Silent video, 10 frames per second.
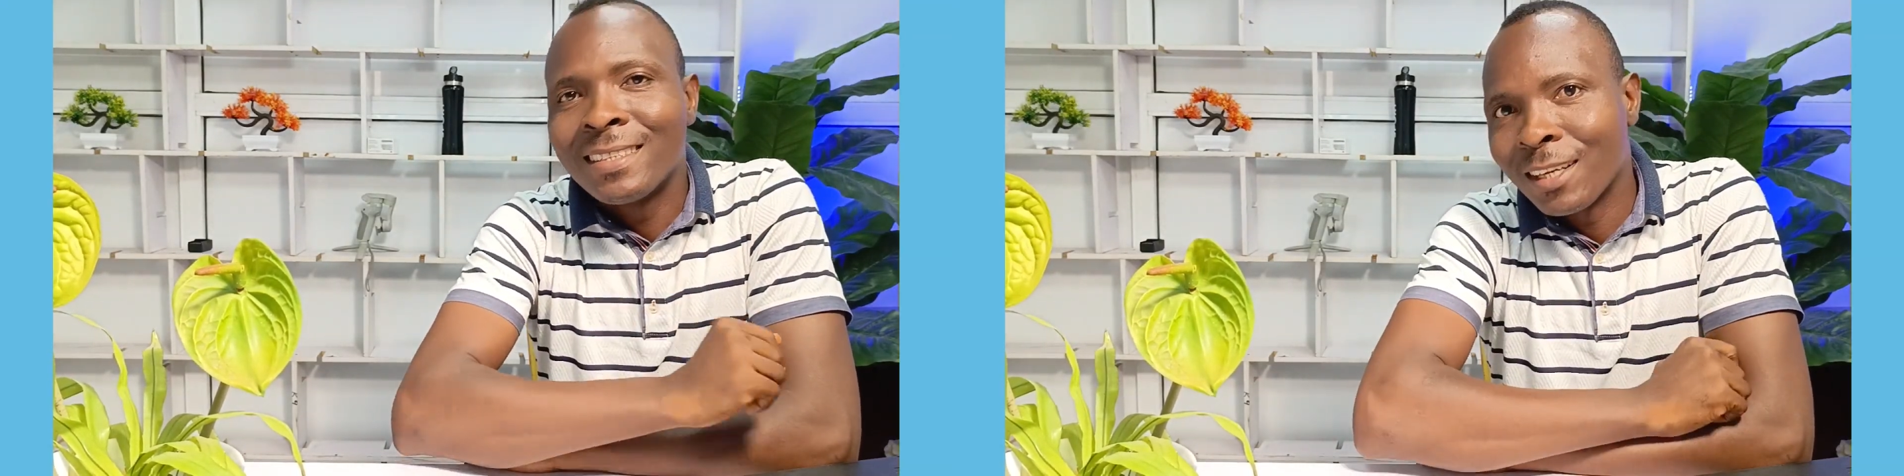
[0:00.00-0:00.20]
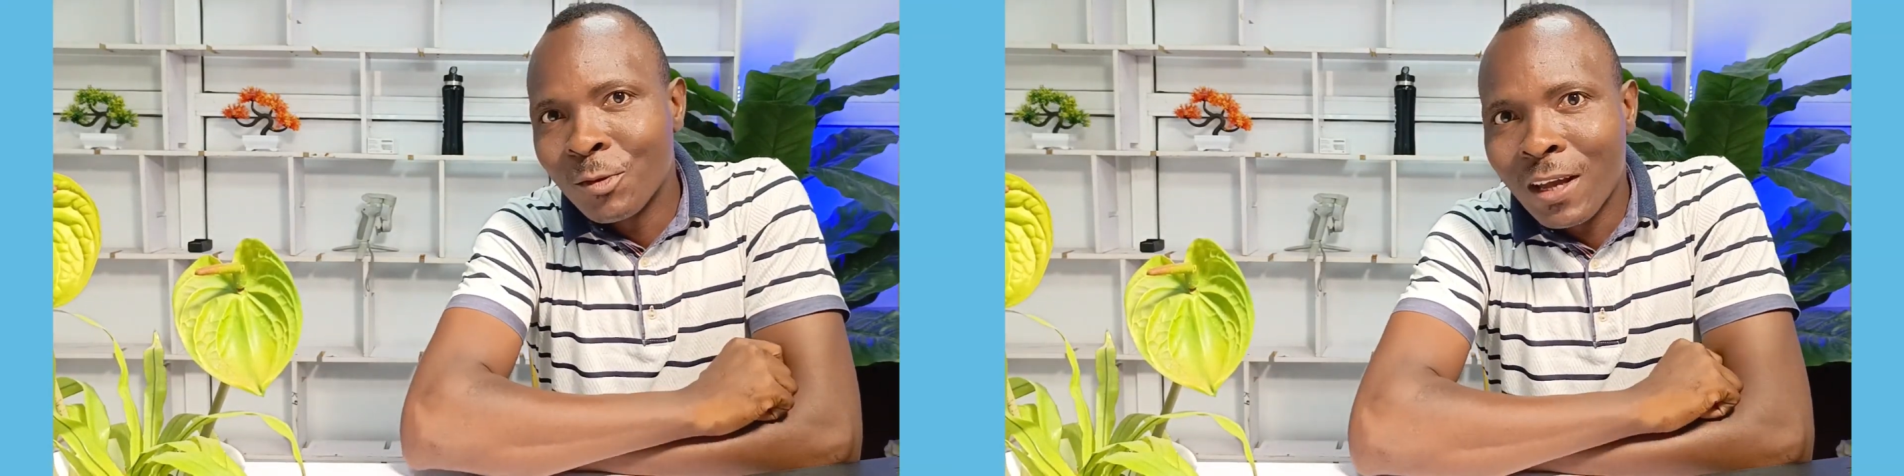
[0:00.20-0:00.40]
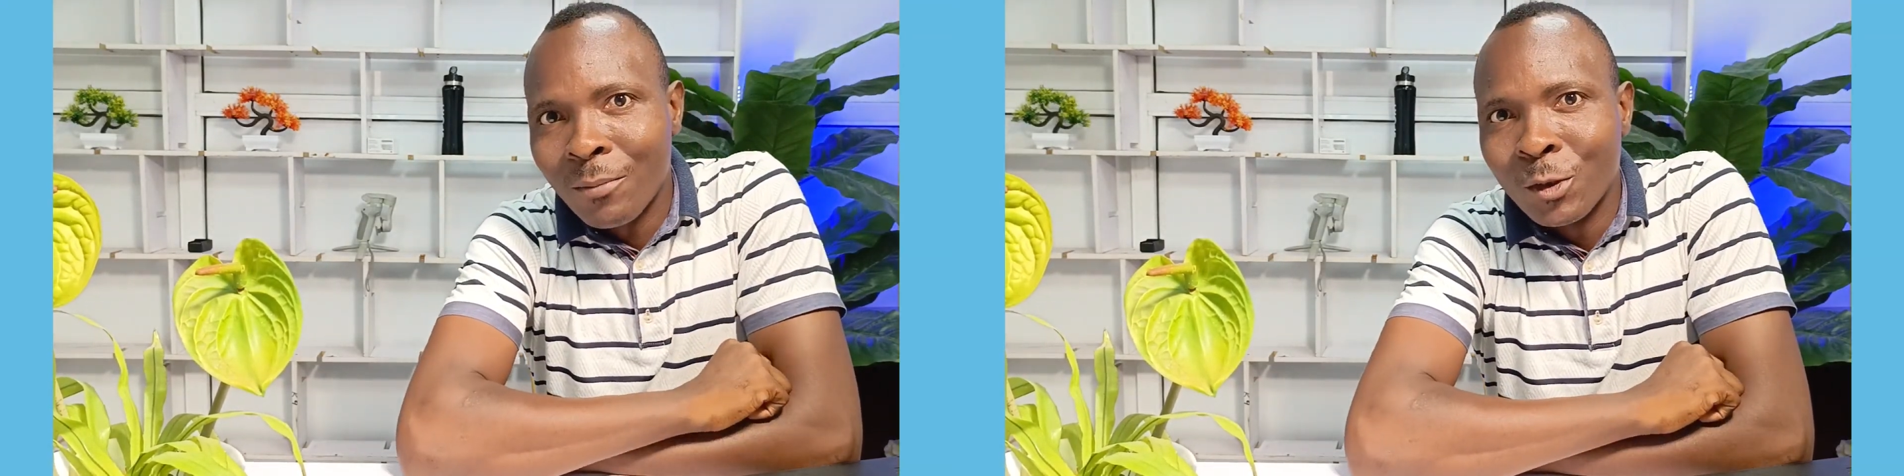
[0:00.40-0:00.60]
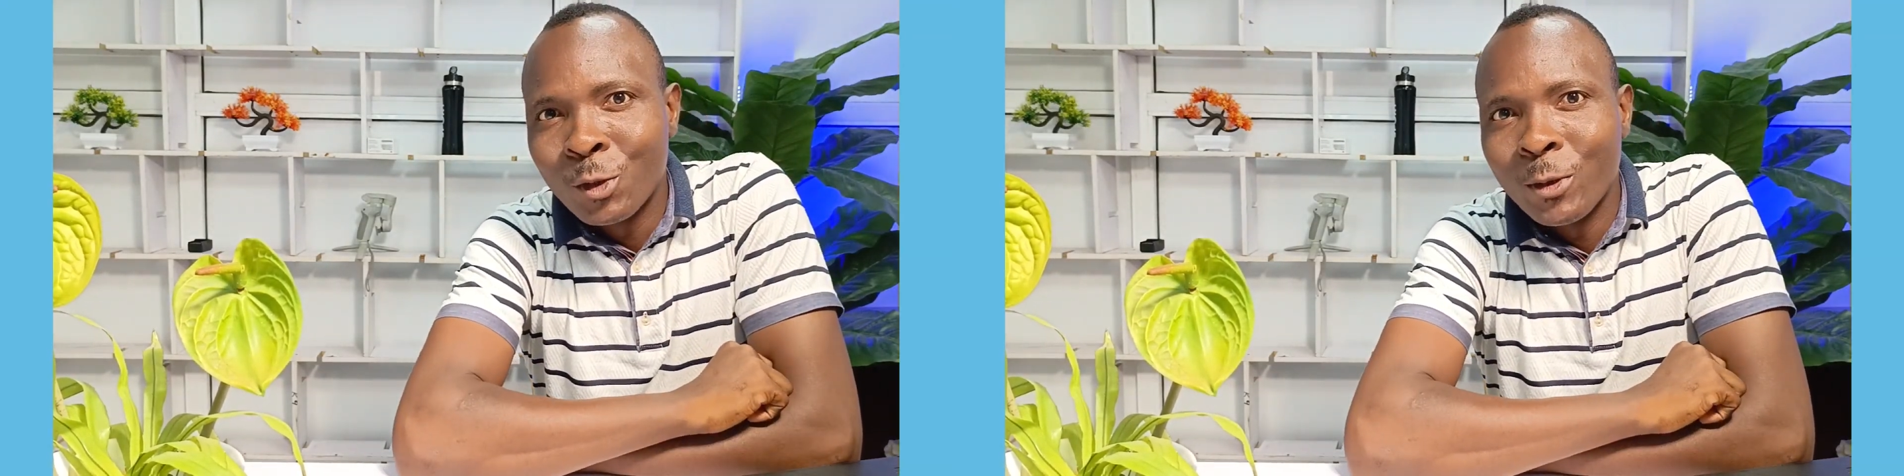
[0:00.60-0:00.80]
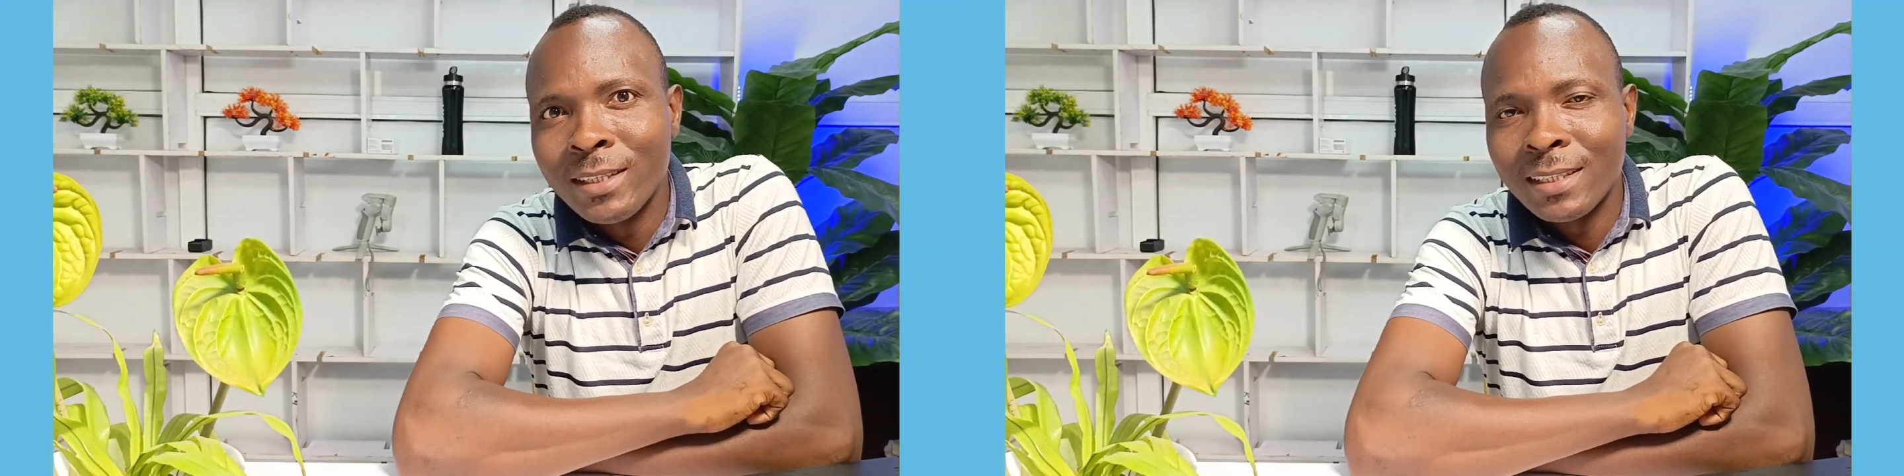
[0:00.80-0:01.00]
Tecno
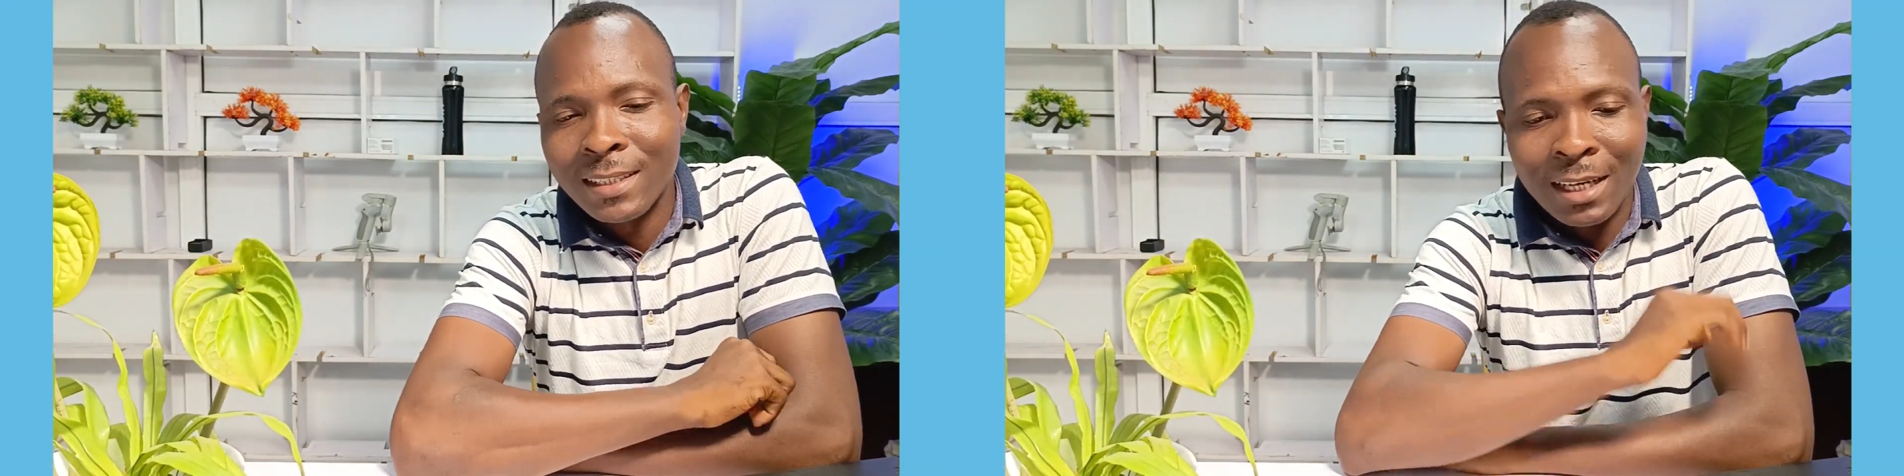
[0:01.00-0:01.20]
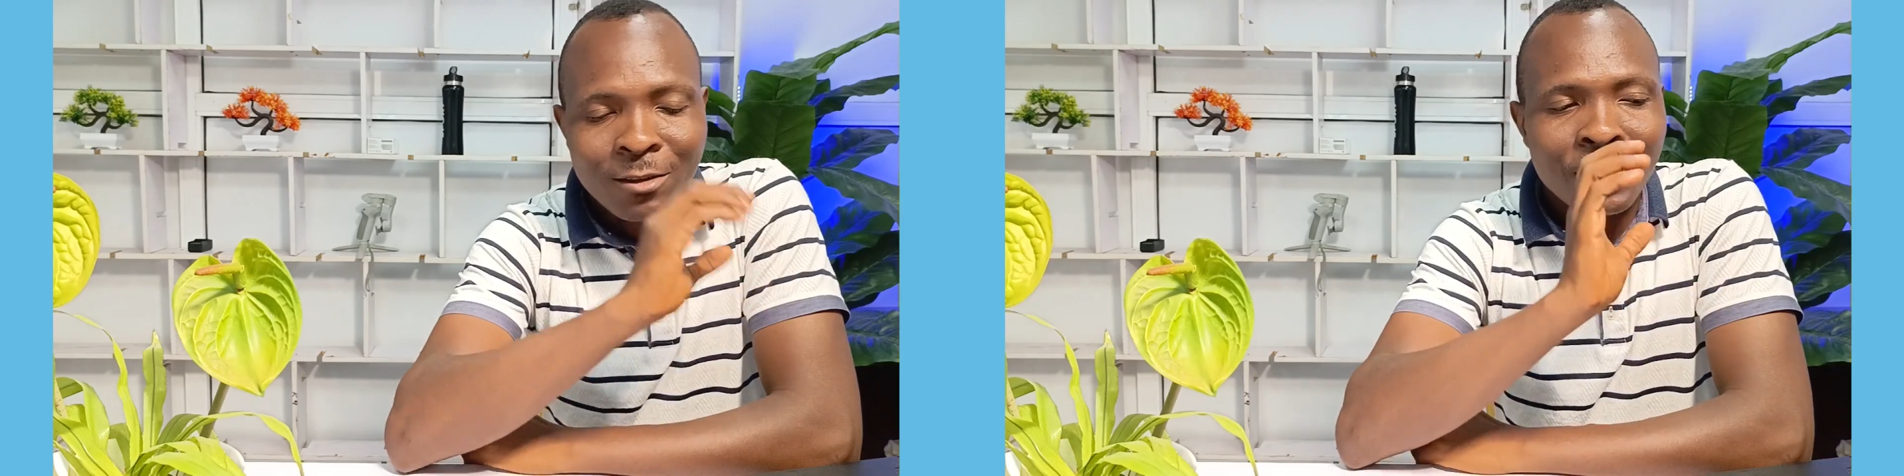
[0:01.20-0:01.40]
Camon 20 and